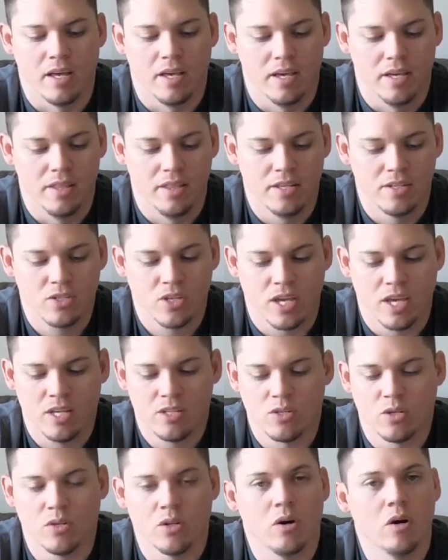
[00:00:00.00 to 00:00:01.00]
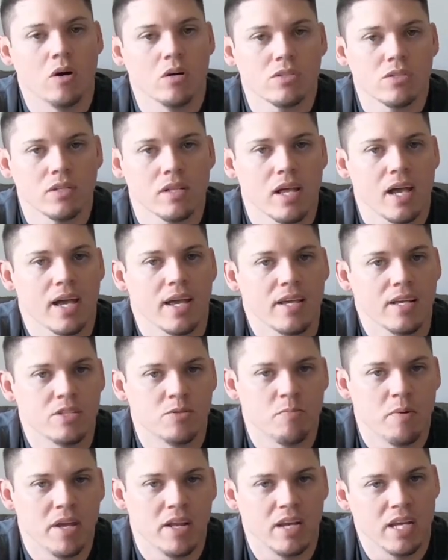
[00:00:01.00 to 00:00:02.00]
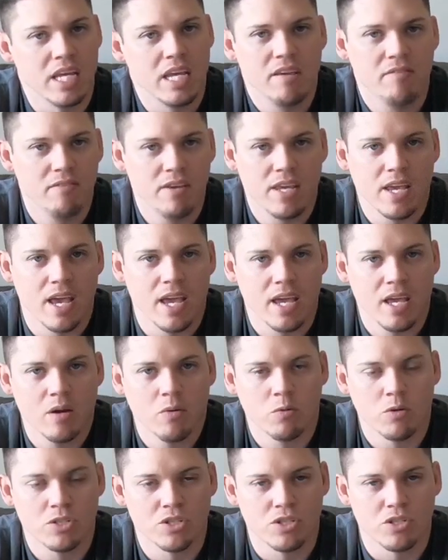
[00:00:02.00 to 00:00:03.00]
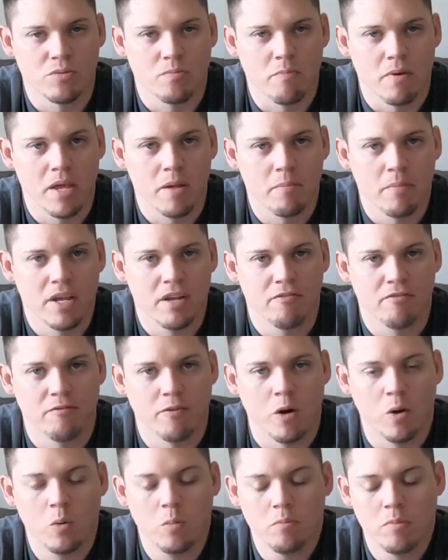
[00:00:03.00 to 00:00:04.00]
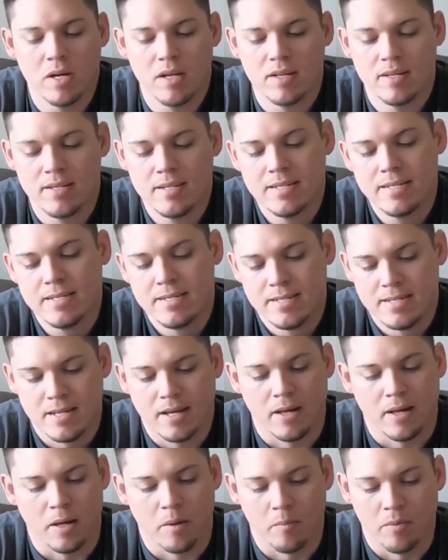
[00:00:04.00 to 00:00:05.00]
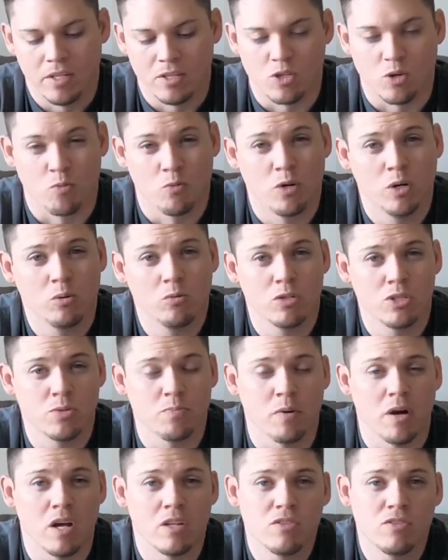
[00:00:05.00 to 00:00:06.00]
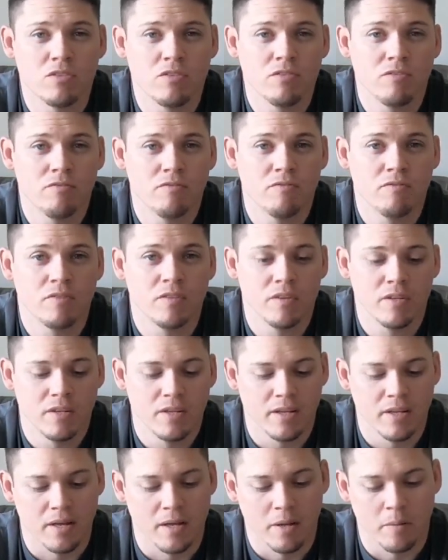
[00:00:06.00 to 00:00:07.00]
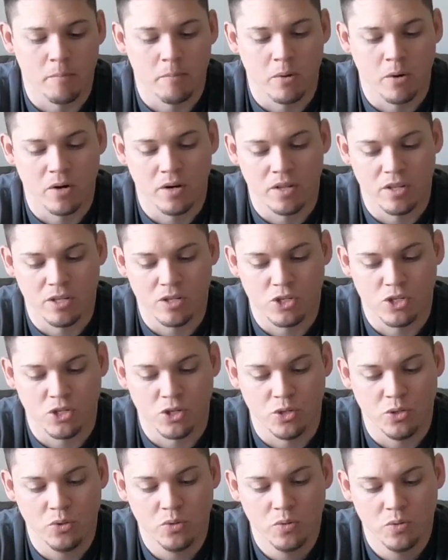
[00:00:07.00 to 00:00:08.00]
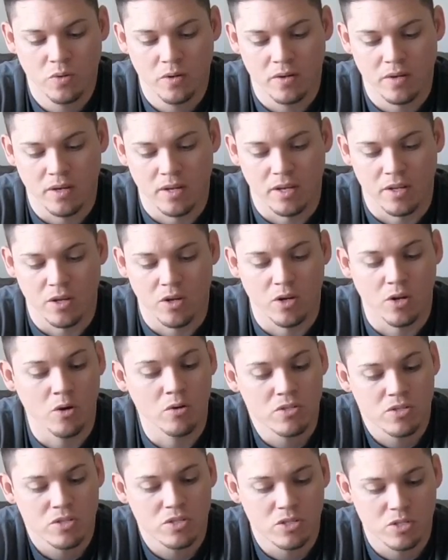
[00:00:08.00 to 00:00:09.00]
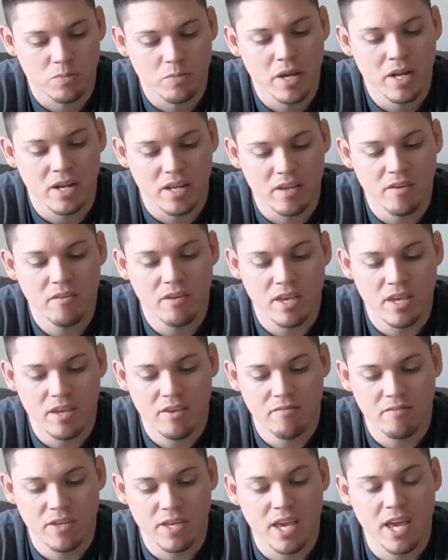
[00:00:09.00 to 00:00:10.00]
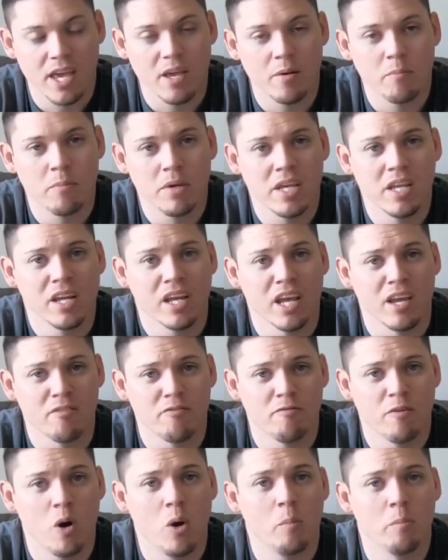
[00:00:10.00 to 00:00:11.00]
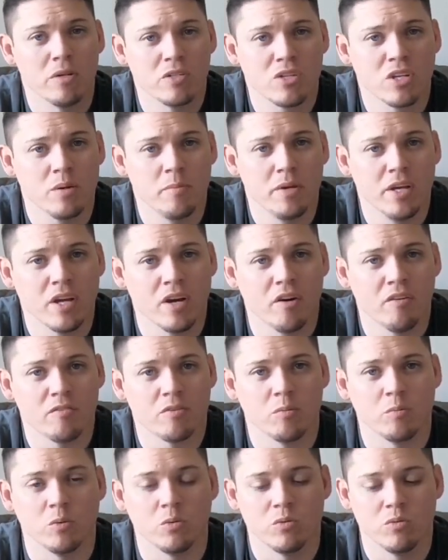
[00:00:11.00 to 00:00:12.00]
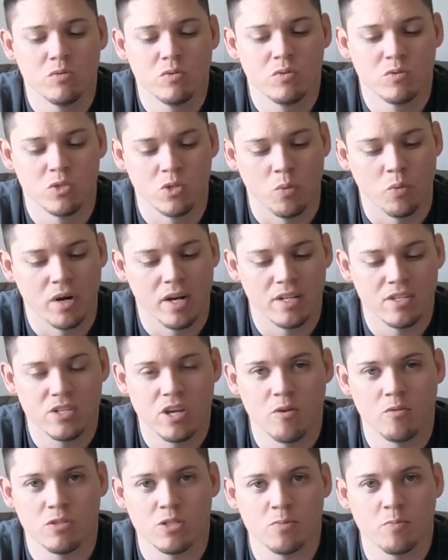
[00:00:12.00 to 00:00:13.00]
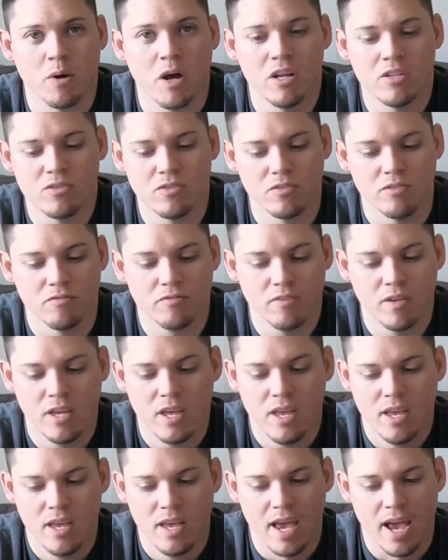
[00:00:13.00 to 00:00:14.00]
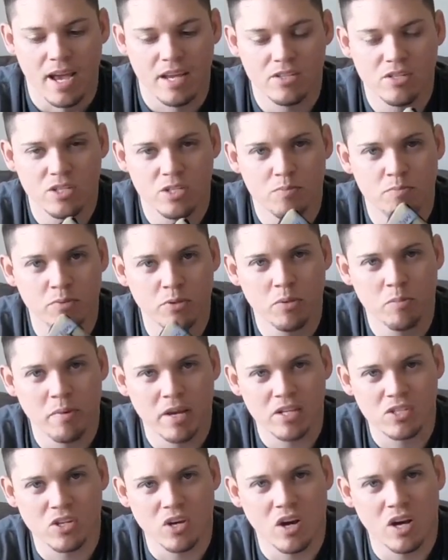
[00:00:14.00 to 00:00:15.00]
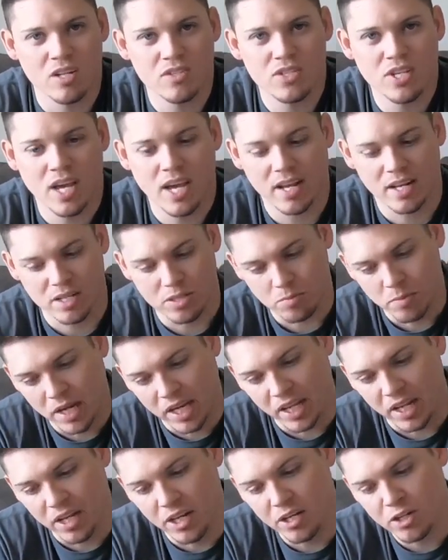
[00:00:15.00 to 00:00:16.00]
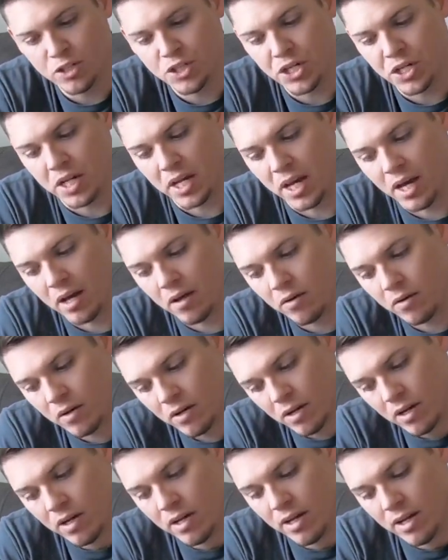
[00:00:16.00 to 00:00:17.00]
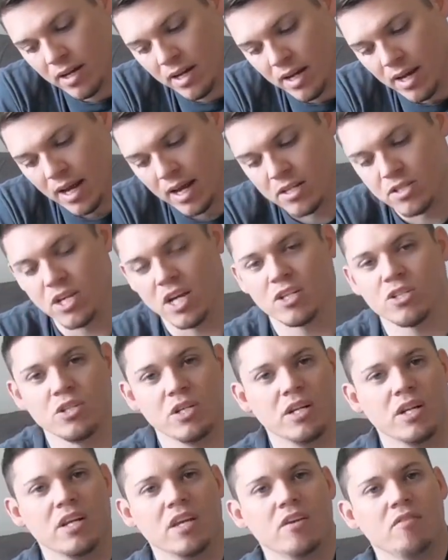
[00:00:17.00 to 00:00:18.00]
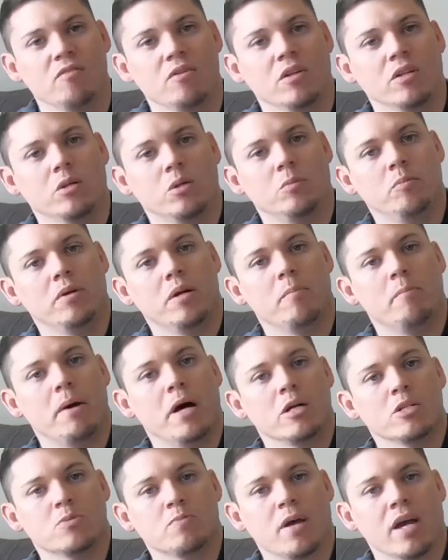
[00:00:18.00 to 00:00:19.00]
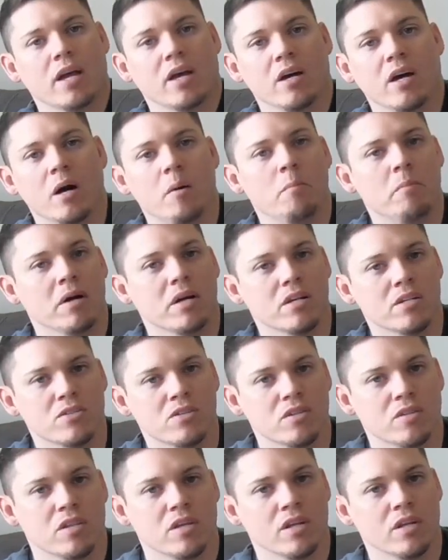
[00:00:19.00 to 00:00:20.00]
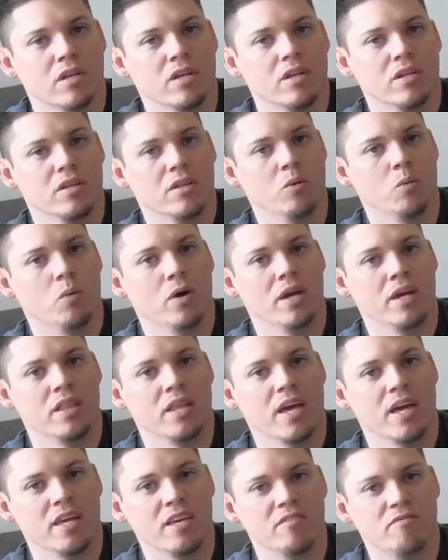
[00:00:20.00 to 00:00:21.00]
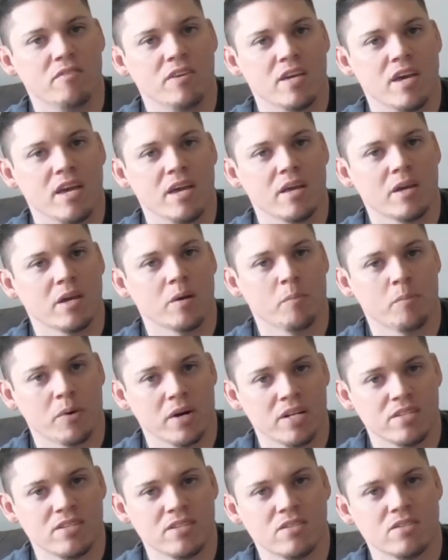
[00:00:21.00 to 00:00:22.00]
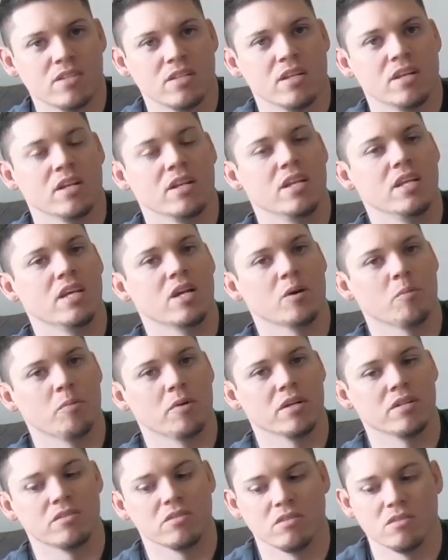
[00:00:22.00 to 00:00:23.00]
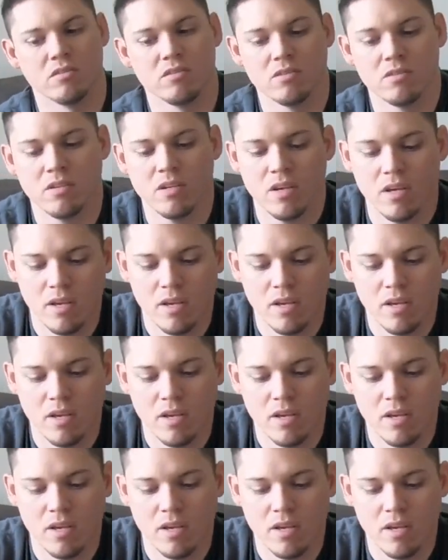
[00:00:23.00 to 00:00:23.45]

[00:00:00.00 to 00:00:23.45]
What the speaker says: In this case on the Altalight, it's made of EVA, which is a man-made foam. It's a real responsive part of the shoe. And you know, since it's made of EVA, being a foam, it's going to be comfortable. So when I say responsive, as this boot makes contact, it's making energy down. It's actually going to give you a little bit of bounce back up because of the way that EVA compresses and then decompresses.